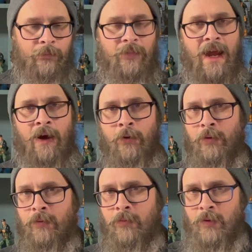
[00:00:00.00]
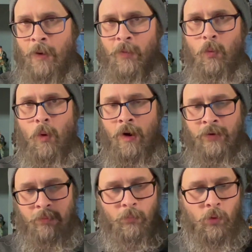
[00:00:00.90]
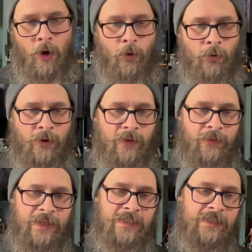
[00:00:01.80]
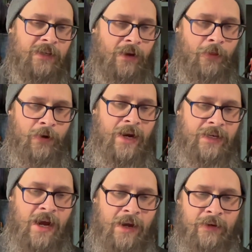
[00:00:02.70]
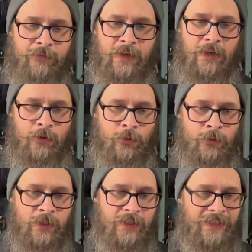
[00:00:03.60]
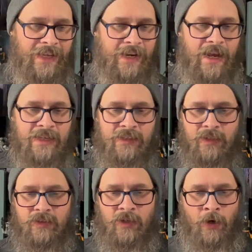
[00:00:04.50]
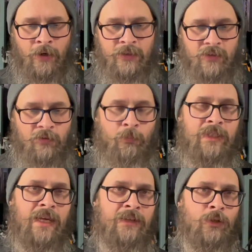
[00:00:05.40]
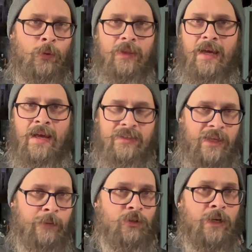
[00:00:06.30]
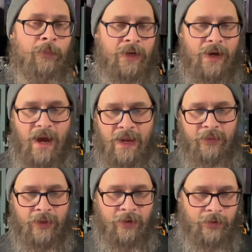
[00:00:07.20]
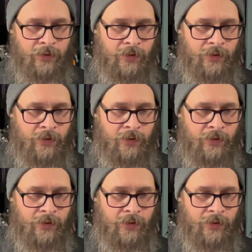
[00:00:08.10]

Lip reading: Now, number 1, pro. This is another iconic vehicle, and it has tons of potential with the HasLab treatment, I think.